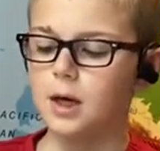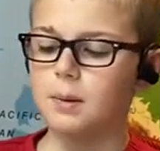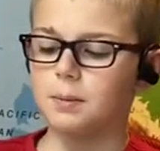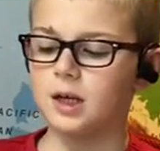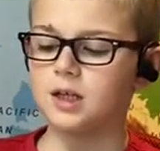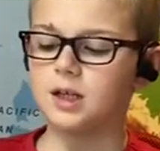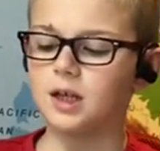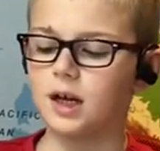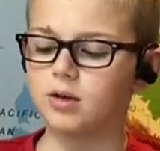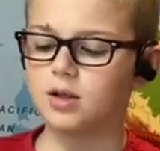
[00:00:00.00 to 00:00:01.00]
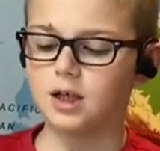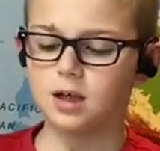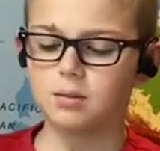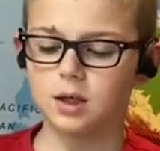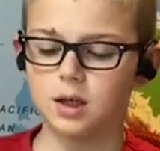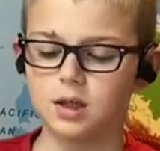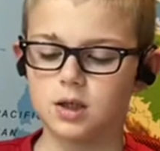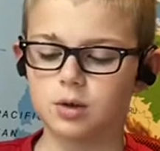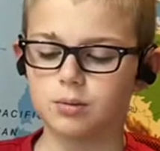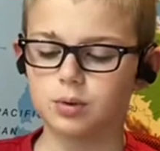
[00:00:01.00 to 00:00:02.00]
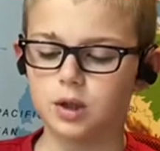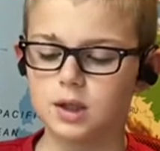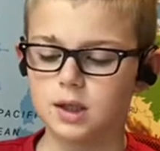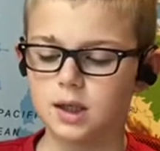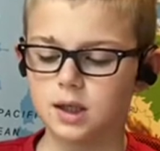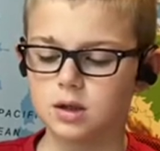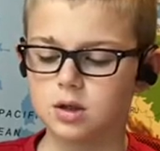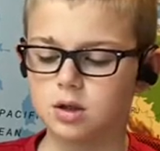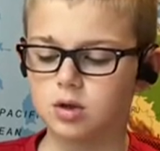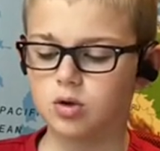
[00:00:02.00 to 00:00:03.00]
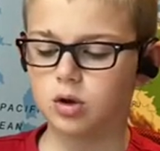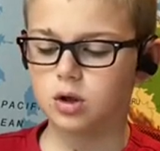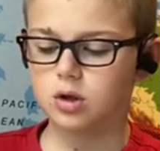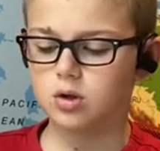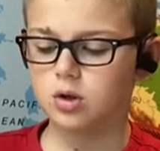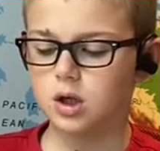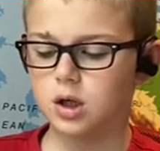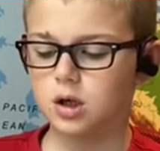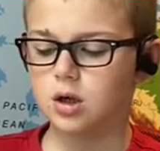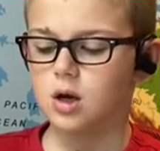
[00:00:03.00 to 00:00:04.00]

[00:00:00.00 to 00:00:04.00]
Painting outside makes complete sense to us today,